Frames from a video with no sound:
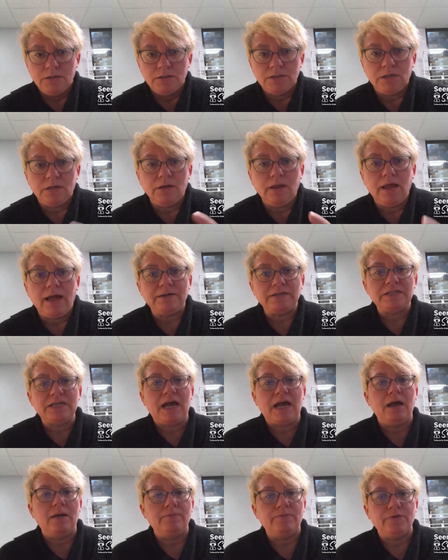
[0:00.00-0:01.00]
to allow
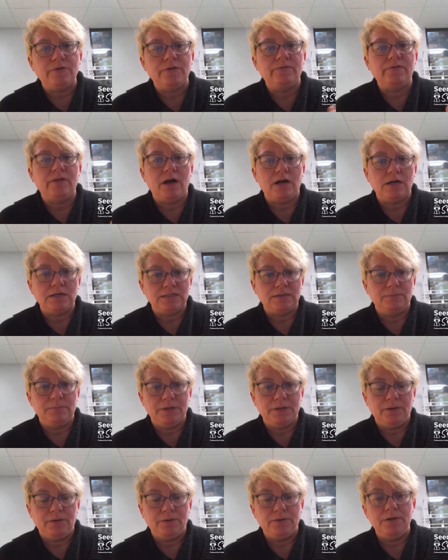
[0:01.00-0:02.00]
time for the flock to
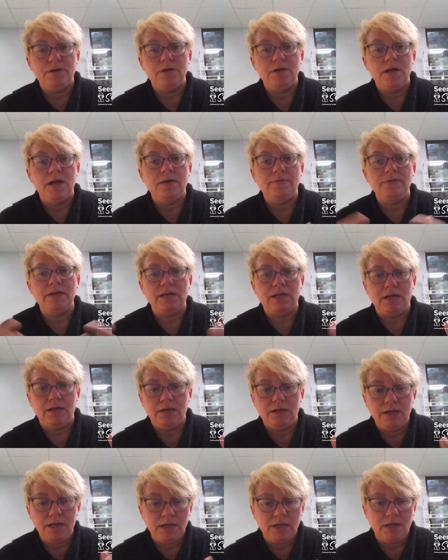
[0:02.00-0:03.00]
build. And
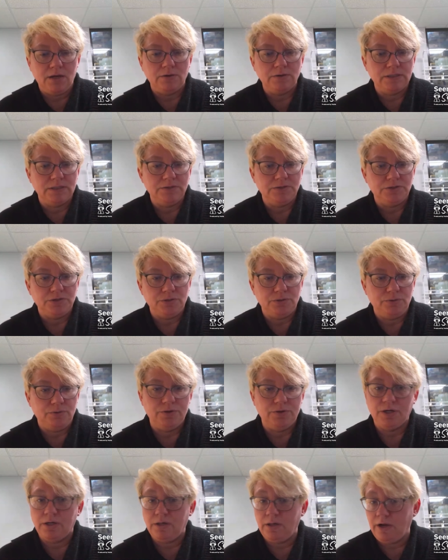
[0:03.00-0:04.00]
then it goes into
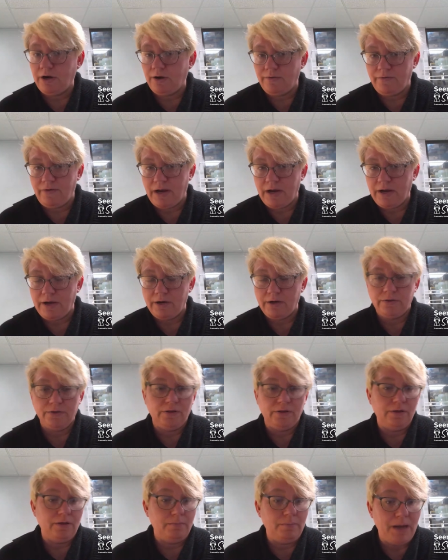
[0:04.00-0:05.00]
the clarifier,
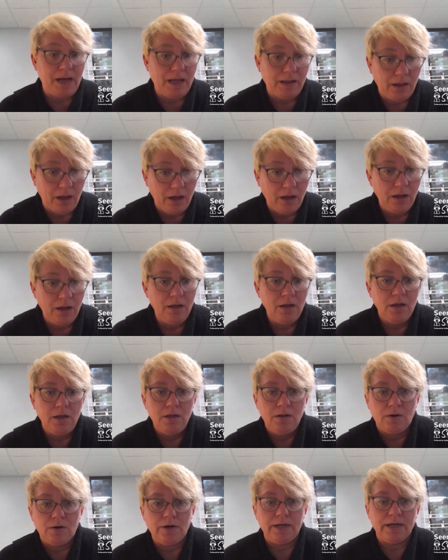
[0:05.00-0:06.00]
the lamella,
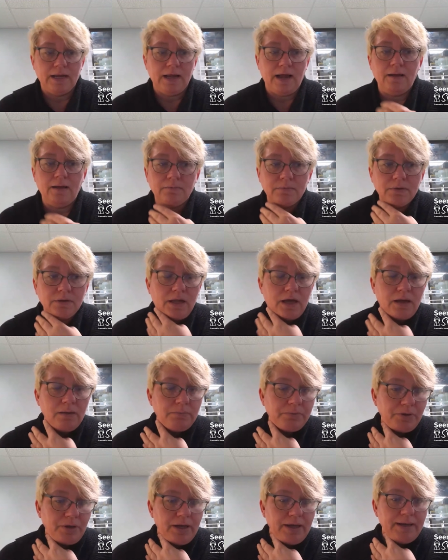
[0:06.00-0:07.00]
or
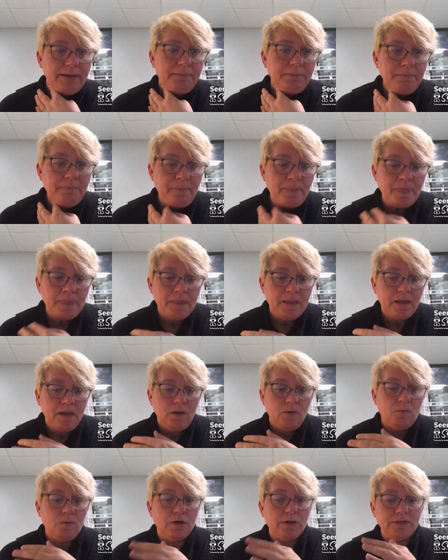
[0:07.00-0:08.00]
incline plate,
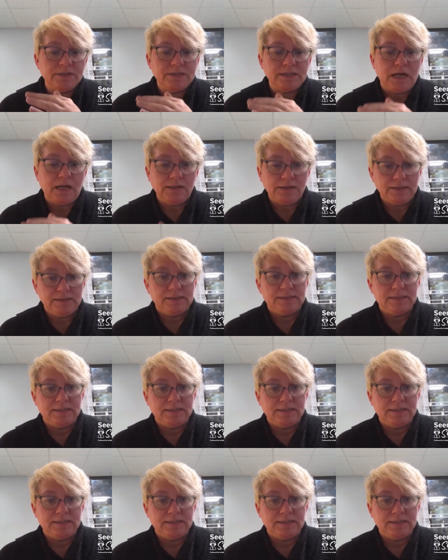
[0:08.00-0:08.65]
where the solids